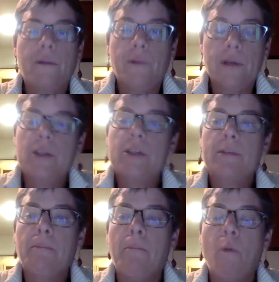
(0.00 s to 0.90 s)
which
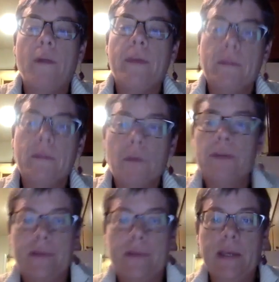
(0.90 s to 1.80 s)
is more than most
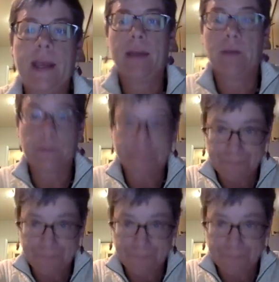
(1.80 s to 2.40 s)
of us can handle,